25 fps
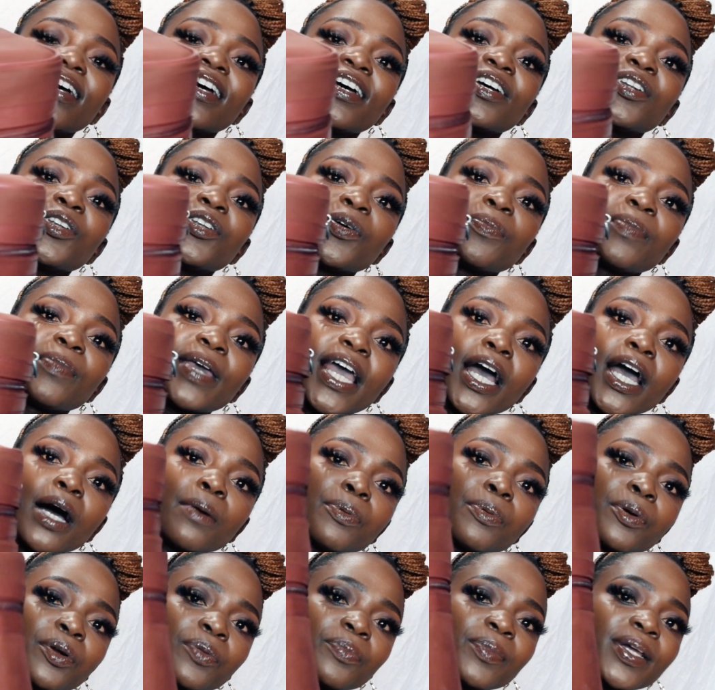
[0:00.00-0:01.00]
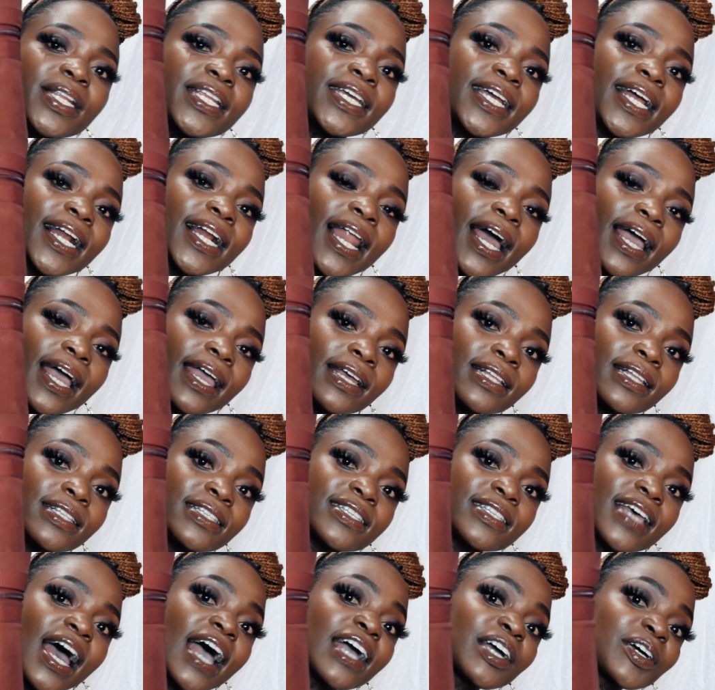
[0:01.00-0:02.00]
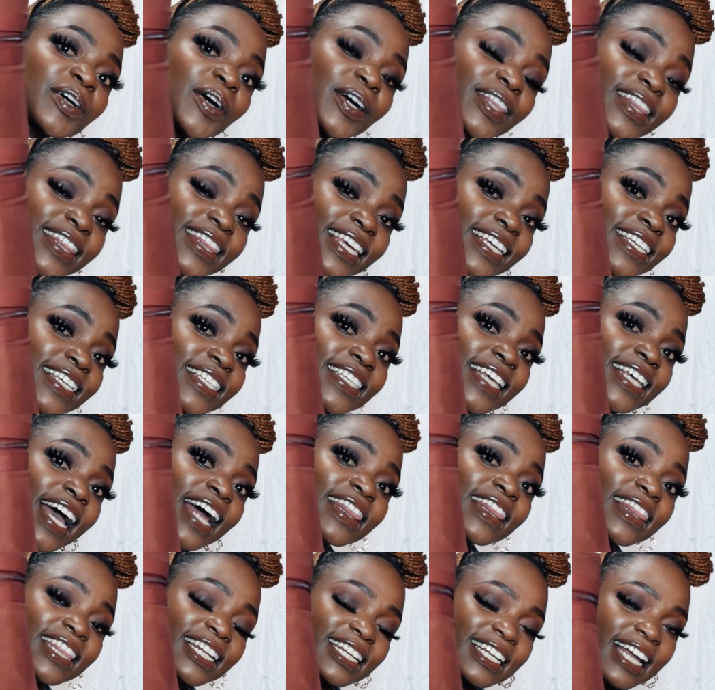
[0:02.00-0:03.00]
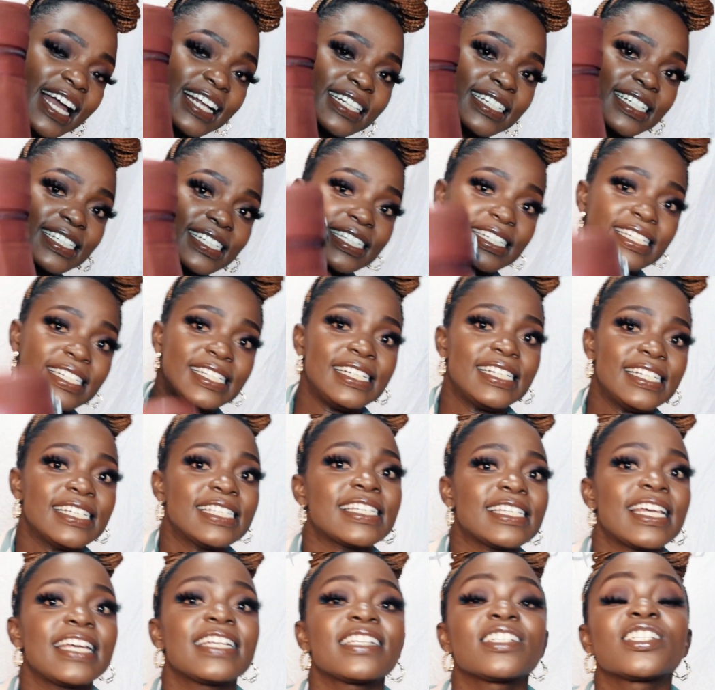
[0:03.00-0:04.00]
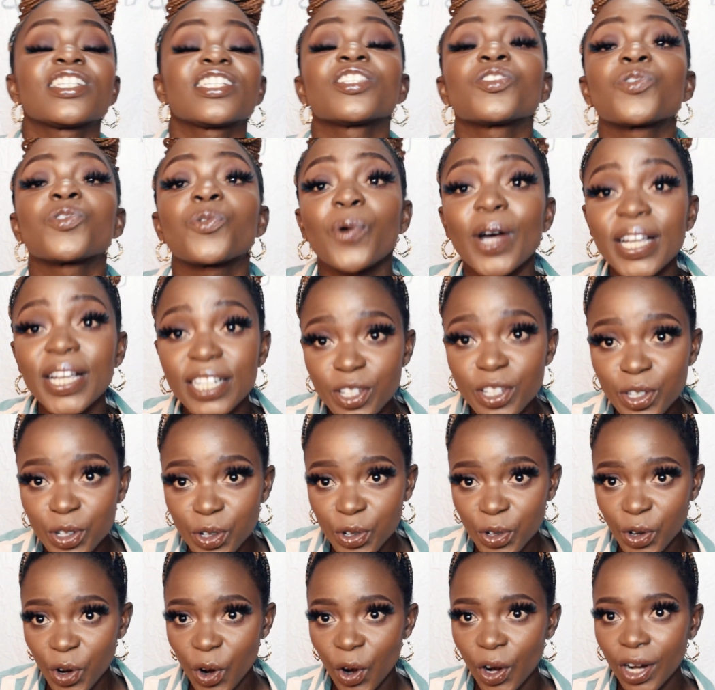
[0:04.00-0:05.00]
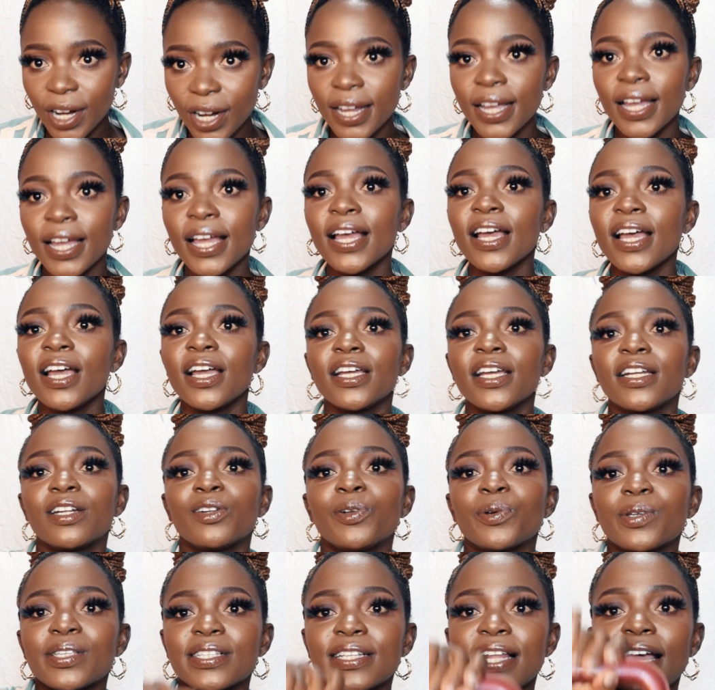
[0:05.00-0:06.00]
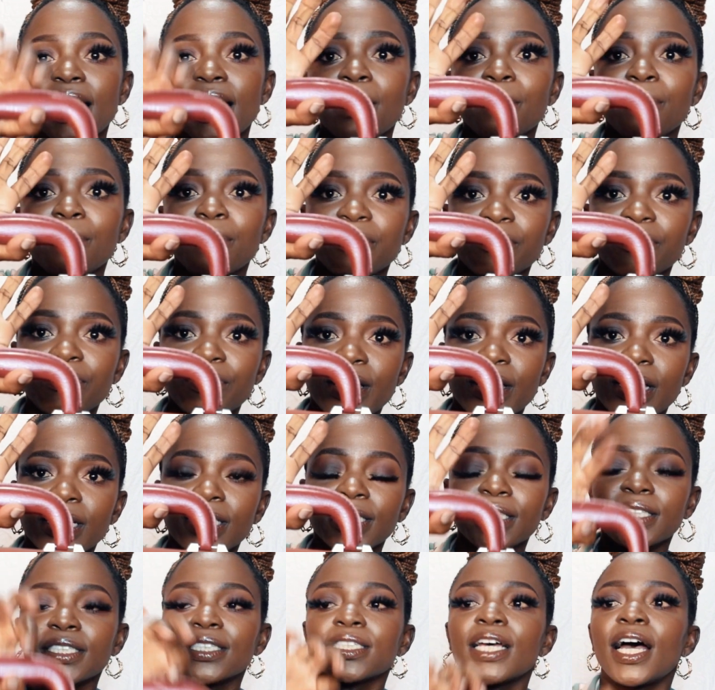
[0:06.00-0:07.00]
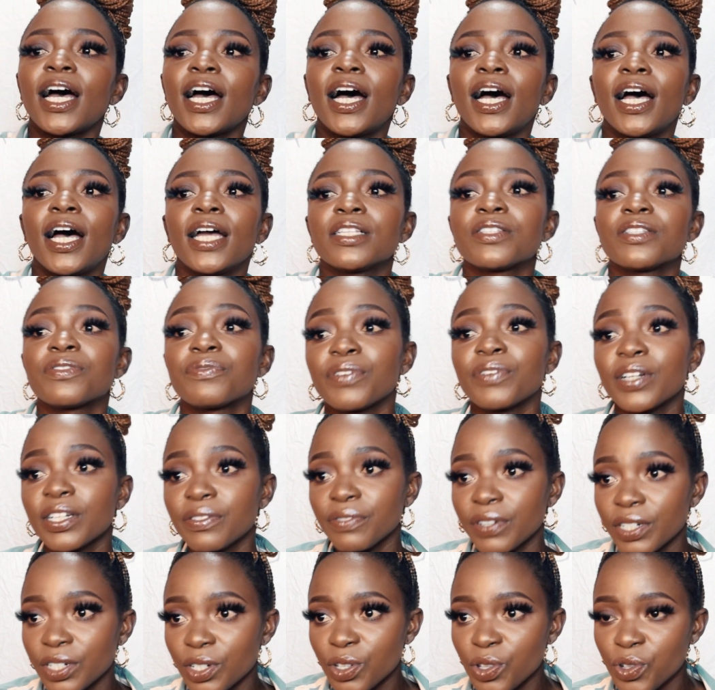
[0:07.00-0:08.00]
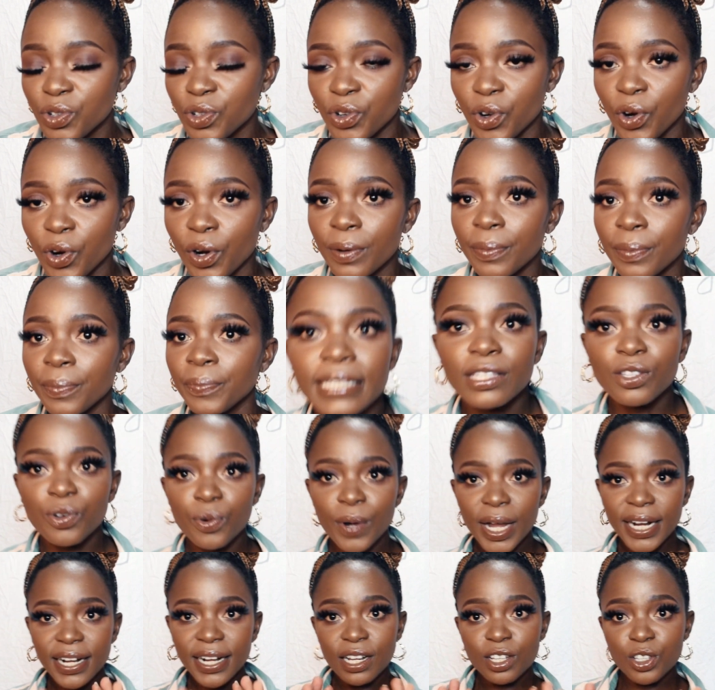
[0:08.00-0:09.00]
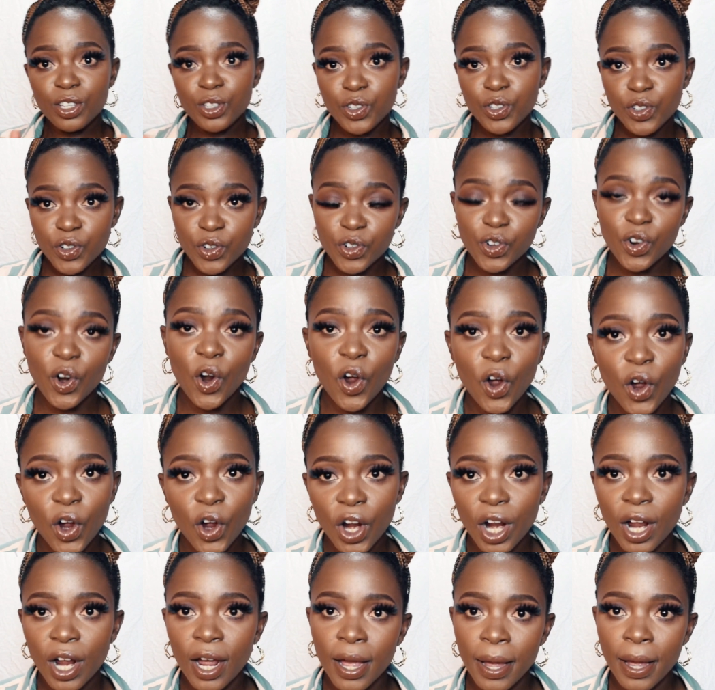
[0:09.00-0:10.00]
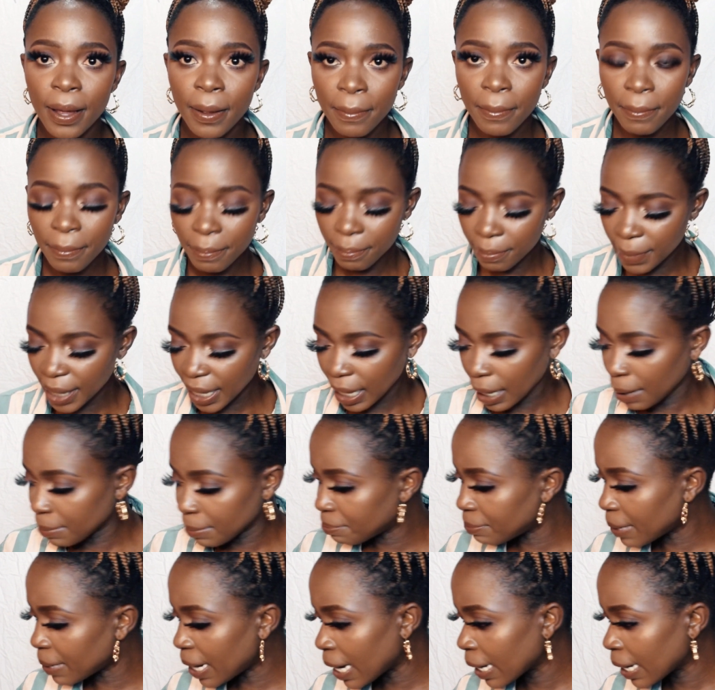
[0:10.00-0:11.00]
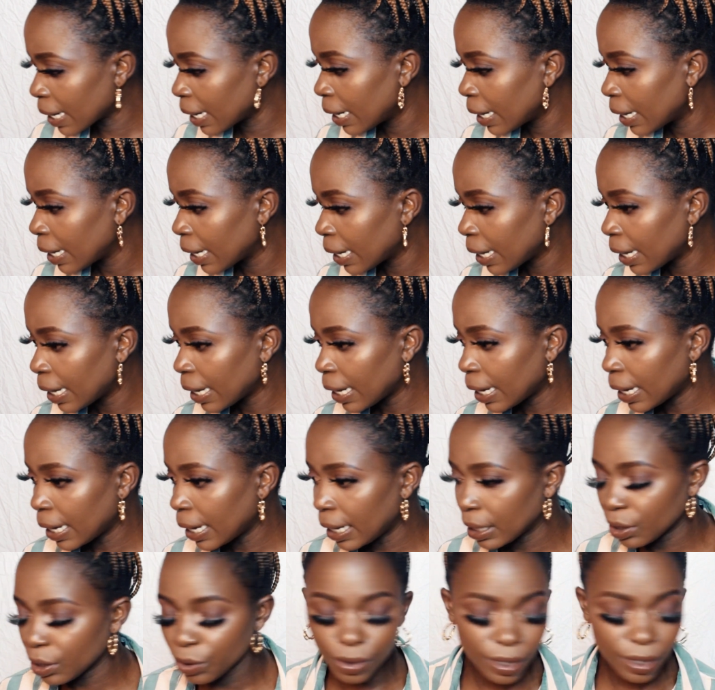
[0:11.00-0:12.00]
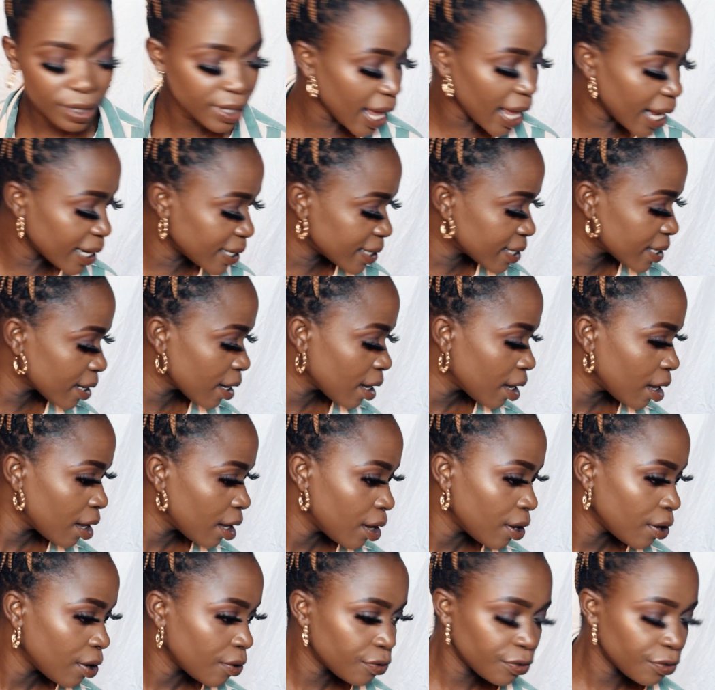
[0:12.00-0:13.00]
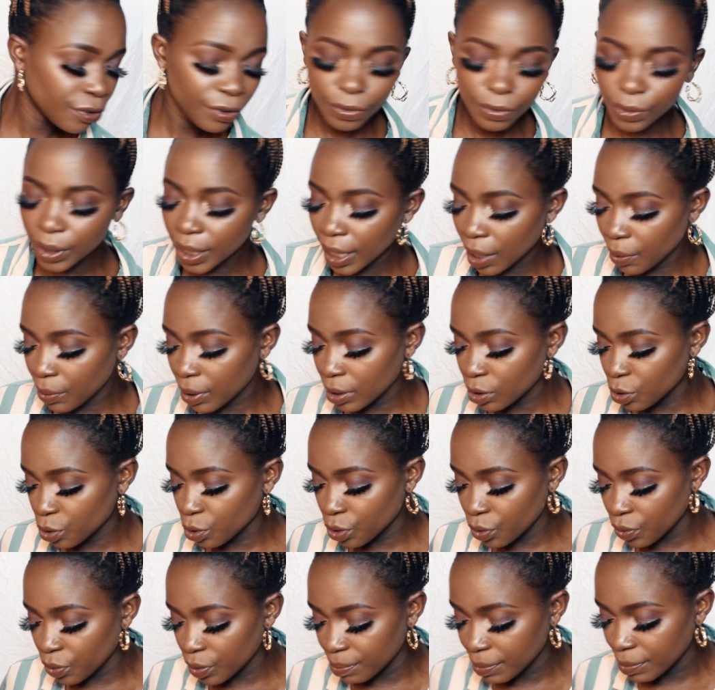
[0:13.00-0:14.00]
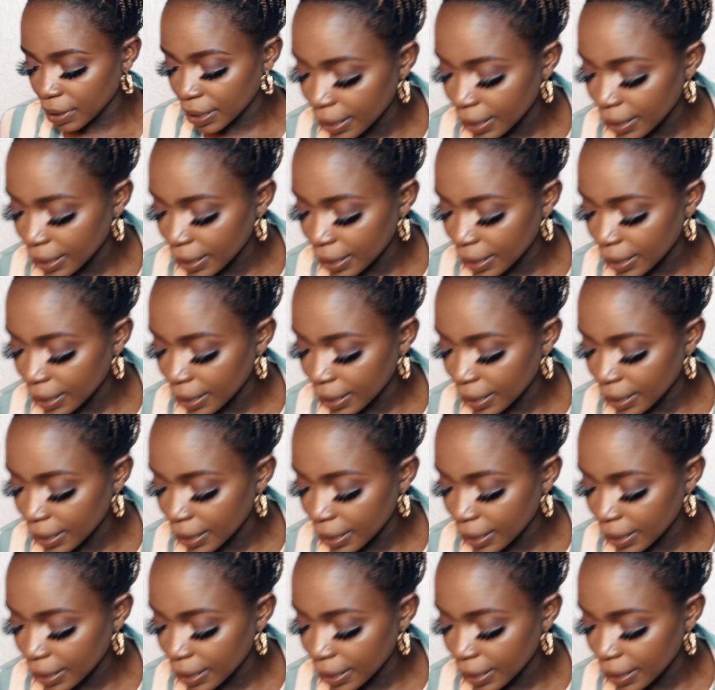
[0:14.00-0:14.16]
do makeup on many clients. I got this at 300 shillings and it is quite strong. It looks like a briefcase. It's very strong. It's quite a strong makeup bag. I use that for when I want to go with many